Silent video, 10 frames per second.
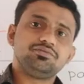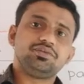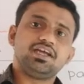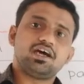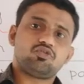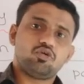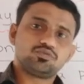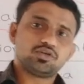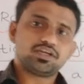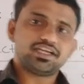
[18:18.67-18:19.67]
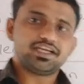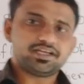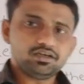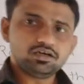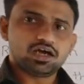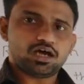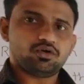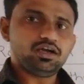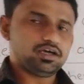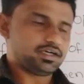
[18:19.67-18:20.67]
we are observing in
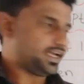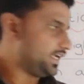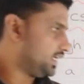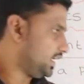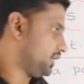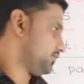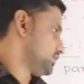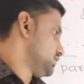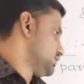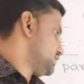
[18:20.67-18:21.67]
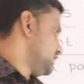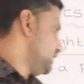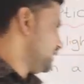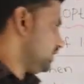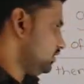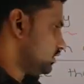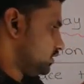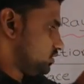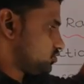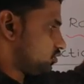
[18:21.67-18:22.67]
our daily life. See
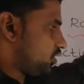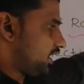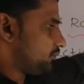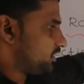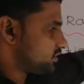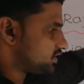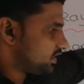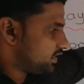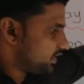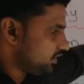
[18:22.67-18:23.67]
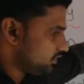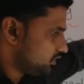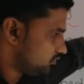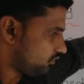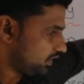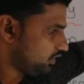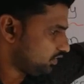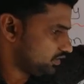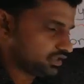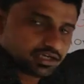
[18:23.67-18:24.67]
here, so I am incidenting
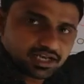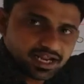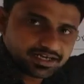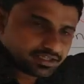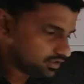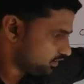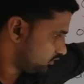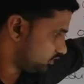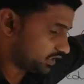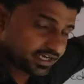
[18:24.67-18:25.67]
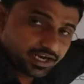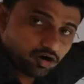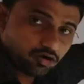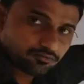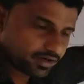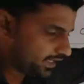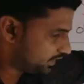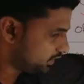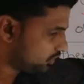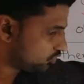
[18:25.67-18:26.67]
one ray of
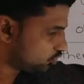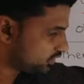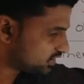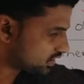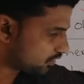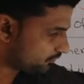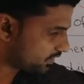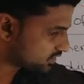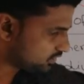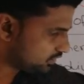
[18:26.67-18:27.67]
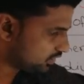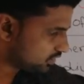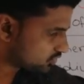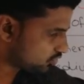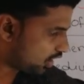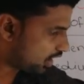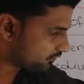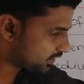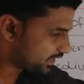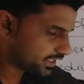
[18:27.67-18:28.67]
light to the surface. So
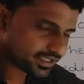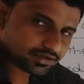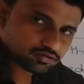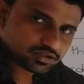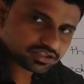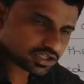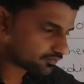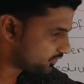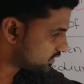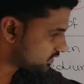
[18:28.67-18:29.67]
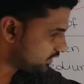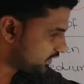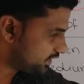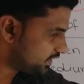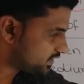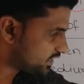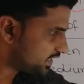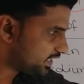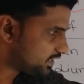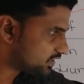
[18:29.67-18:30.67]
after meeting to the surface, it is
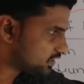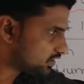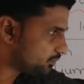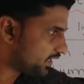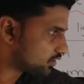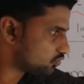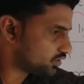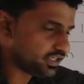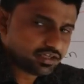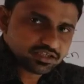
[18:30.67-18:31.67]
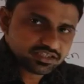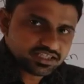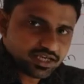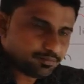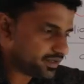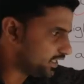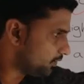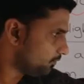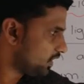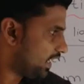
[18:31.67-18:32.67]
again turned back to the same
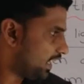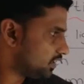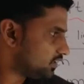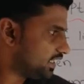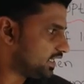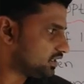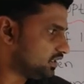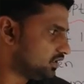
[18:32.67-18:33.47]
medium, and that